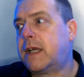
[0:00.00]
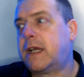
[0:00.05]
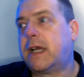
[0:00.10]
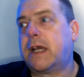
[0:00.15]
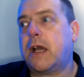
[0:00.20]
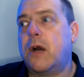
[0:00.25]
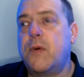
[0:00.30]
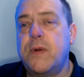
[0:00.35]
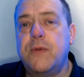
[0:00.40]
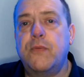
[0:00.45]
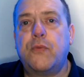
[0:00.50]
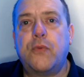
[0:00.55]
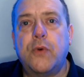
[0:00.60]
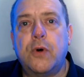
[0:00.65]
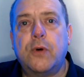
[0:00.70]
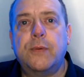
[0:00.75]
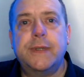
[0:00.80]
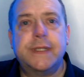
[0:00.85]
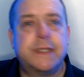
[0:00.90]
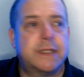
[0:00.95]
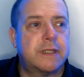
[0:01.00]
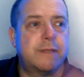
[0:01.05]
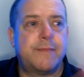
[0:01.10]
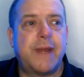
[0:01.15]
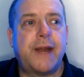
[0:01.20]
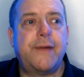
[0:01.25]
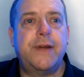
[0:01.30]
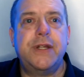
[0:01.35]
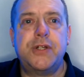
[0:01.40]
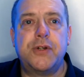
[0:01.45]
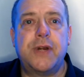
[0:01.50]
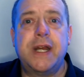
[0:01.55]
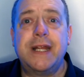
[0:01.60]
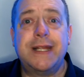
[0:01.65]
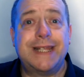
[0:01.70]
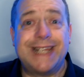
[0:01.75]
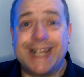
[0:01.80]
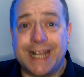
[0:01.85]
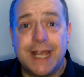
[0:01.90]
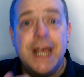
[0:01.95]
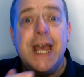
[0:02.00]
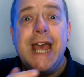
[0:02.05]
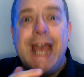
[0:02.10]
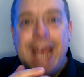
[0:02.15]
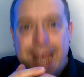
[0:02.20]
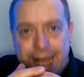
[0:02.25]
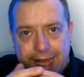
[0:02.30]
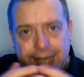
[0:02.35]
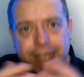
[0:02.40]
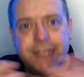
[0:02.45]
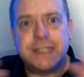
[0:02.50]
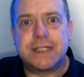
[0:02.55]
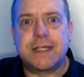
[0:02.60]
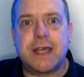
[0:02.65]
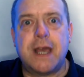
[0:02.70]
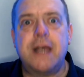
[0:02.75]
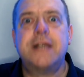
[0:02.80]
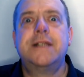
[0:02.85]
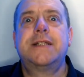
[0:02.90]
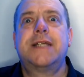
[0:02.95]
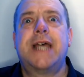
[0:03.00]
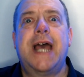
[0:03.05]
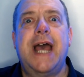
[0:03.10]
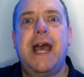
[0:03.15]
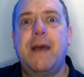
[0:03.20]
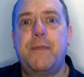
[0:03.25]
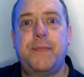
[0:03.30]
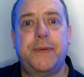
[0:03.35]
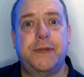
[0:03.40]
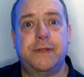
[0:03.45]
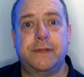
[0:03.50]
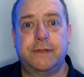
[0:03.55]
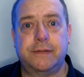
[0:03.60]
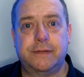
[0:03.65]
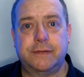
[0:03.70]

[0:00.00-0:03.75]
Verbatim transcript: going forward to the marriage or anything, it's going to happen.